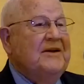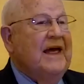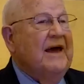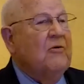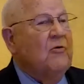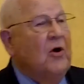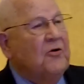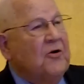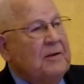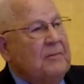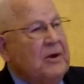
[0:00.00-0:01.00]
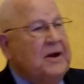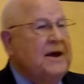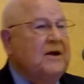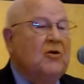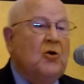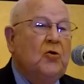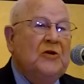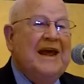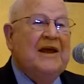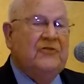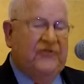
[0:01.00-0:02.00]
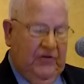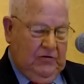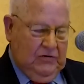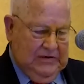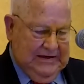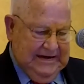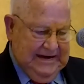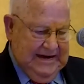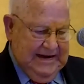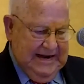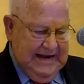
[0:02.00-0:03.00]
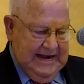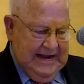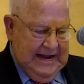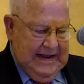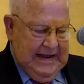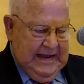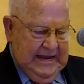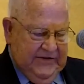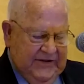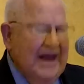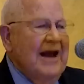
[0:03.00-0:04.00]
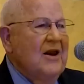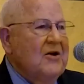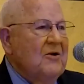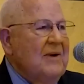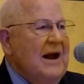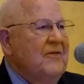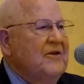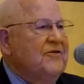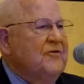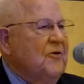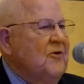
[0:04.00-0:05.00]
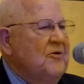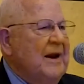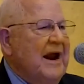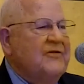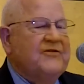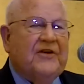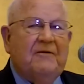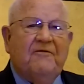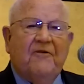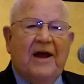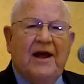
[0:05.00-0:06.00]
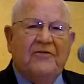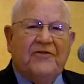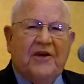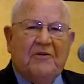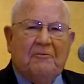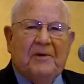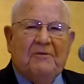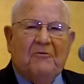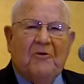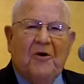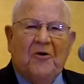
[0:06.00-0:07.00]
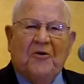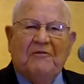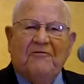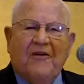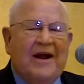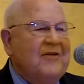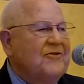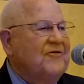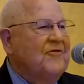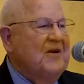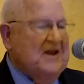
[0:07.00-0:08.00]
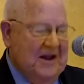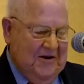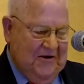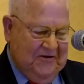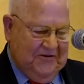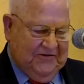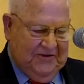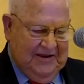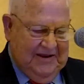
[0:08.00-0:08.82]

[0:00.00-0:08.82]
into that Rotary meeting who needs you. You see, I look around this room and I see friends that have been Rotary friends for years.